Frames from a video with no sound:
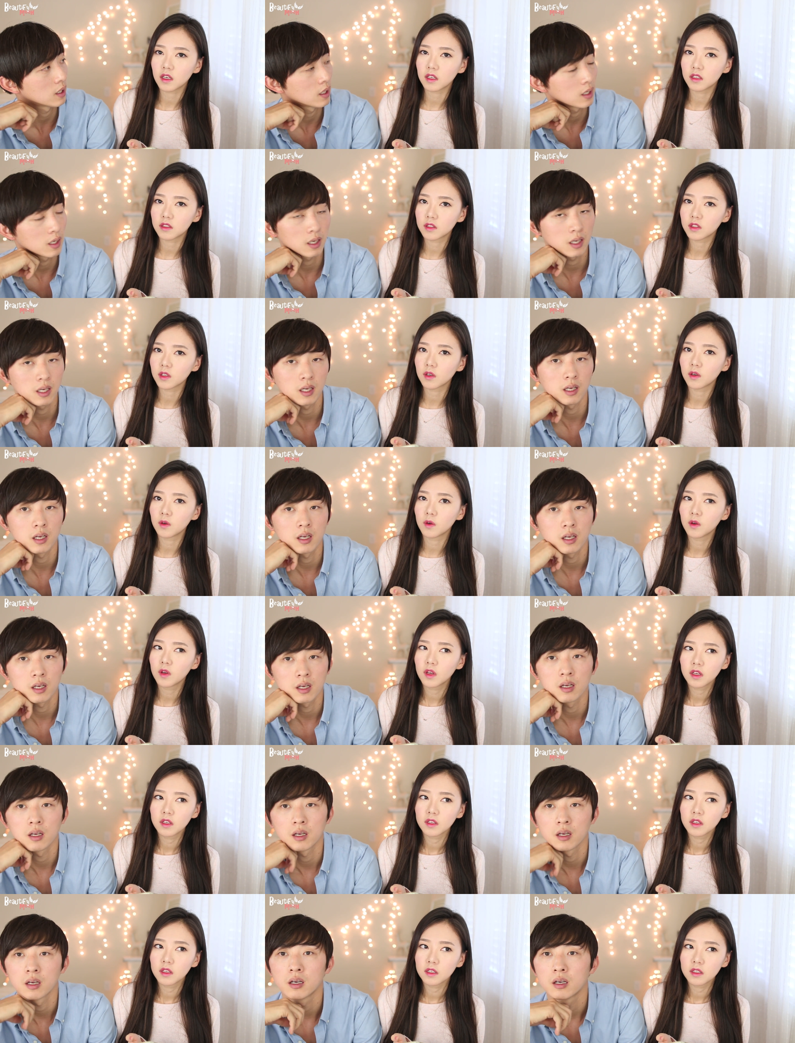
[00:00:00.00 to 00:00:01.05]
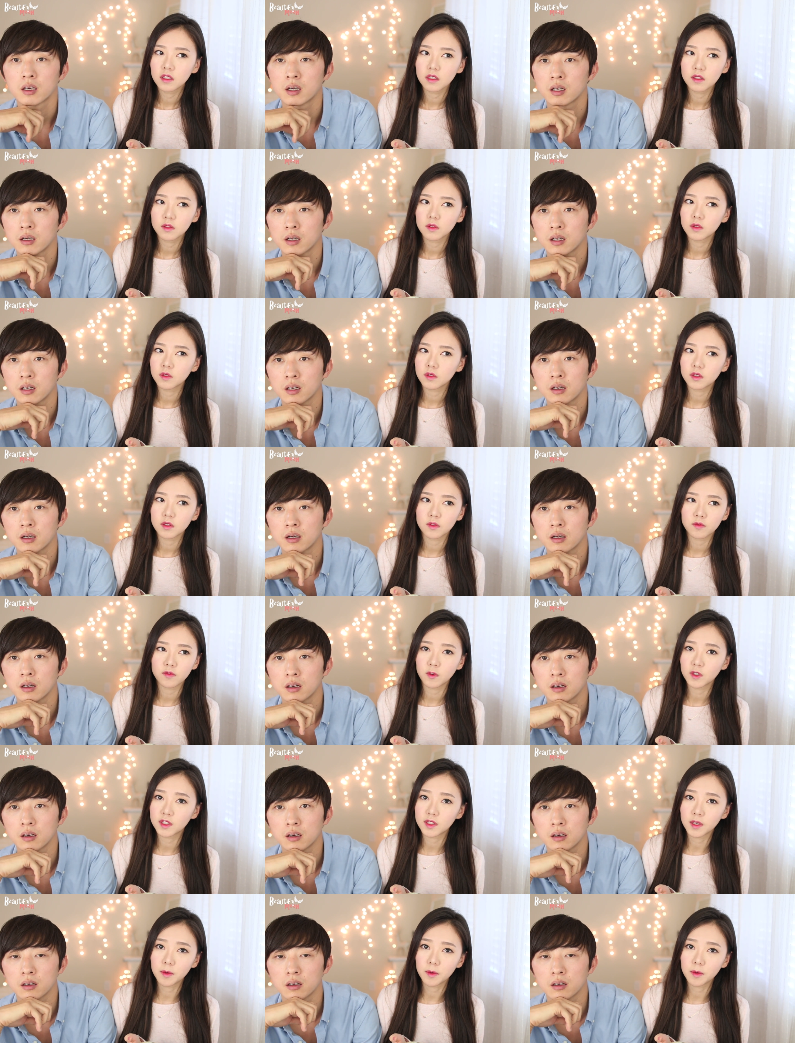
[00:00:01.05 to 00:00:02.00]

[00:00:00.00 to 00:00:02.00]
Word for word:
Speaker 1: Yeah. So, so for